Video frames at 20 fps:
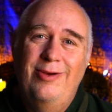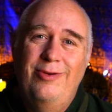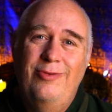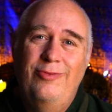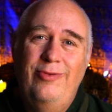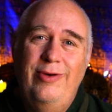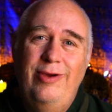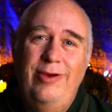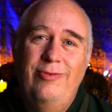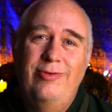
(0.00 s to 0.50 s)

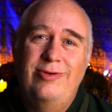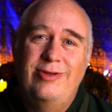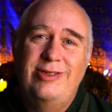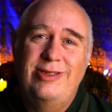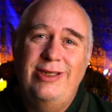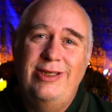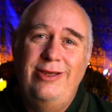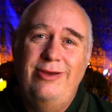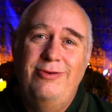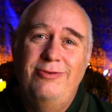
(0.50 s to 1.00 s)
We will
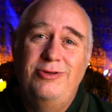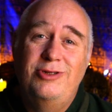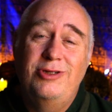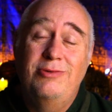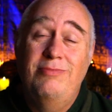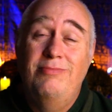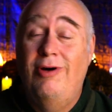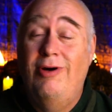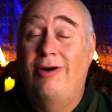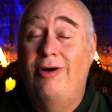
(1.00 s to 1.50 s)
see you
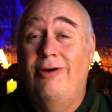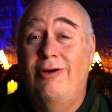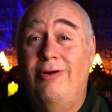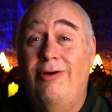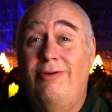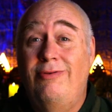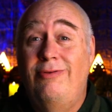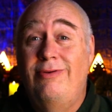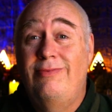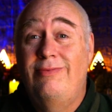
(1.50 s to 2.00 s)

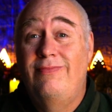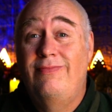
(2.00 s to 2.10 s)
tomorrow